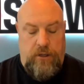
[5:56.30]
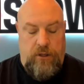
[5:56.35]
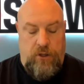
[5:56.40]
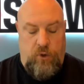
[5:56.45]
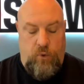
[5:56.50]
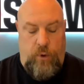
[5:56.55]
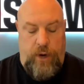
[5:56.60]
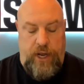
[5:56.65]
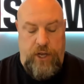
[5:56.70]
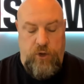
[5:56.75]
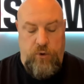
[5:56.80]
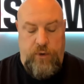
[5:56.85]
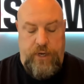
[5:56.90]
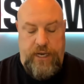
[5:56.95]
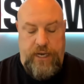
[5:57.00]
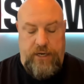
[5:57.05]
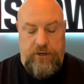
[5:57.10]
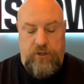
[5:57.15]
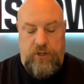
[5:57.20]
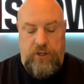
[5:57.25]
The way you
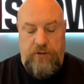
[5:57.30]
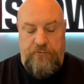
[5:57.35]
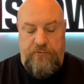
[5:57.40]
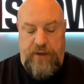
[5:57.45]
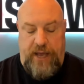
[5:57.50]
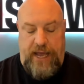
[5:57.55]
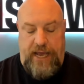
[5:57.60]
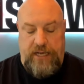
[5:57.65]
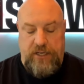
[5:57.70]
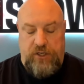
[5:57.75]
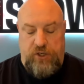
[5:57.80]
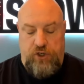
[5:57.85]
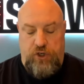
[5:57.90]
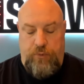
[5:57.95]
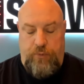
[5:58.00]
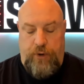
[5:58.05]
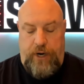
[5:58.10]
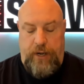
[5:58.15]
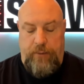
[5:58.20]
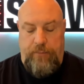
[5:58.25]
get to the facts is you
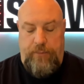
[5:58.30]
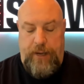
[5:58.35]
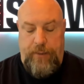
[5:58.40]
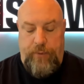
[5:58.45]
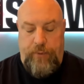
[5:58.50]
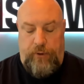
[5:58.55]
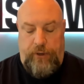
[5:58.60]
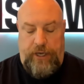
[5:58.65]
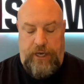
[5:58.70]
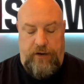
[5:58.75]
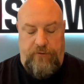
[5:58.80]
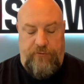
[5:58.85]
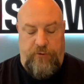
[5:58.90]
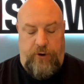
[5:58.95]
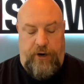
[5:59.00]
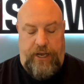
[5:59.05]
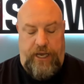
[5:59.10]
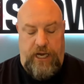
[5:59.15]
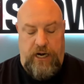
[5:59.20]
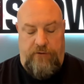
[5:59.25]
bring people in
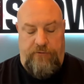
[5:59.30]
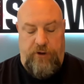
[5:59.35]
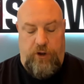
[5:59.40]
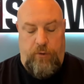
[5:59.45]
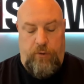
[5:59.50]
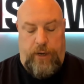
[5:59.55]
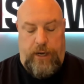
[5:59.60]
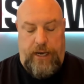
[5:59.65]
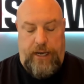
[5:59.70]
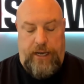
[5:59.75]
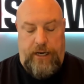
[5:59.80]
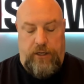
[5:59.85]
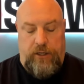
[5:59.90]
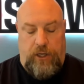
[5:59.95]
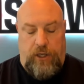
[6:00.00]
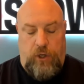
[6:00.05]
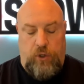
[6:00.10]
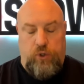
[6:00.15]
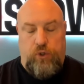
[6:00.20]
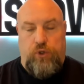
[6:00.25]
for an interview behind
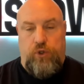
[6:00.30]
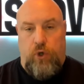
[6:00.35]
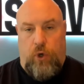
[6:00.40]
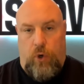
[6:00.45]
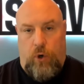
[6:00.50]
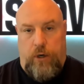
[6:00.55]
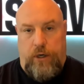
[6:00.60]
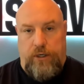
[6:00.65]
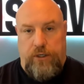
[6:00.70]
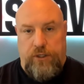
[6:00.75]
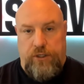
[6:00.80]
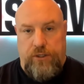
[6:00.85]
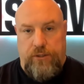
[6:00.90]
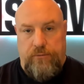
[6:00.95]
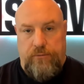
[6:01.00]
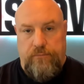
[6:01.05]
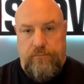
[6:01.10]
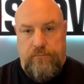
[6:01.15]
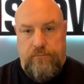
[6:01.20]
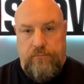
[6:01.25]
closed doors,
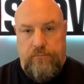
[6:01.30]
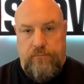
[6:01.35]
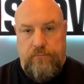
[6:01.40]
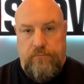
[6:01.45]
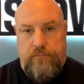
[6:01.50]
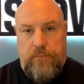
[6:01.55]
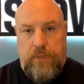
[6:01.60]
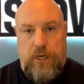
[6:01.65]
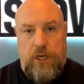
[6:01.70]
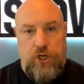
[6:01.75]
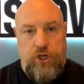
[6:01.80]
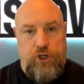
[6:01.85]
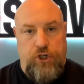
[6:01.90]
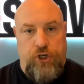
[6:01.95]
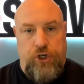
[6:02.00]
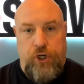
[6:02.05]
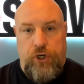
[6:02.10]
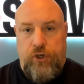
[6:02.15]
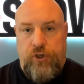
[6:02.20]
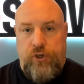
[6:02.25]

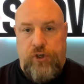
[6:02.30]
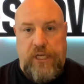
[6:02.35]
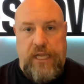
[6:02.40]
just